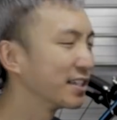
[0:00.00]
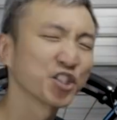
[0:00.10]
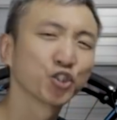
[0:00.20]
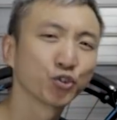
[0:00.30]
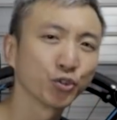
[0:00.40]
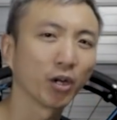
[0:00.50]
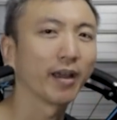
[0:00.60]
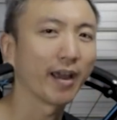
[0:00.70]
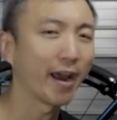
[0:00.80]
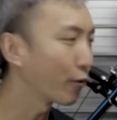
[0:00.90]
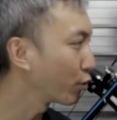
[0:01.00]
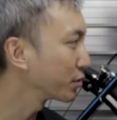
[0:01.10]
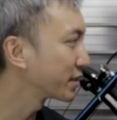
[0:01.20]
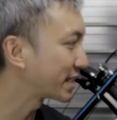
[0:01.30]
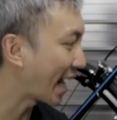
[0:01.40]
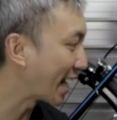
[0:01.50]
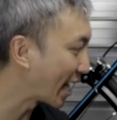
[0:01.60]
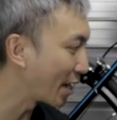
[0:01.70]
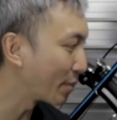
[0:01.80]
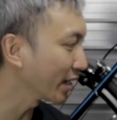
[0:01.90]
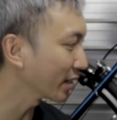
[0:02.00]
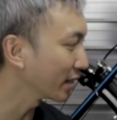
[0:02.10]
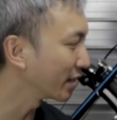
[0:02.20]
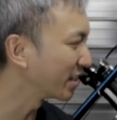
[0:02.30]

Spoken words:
is not aerodynamic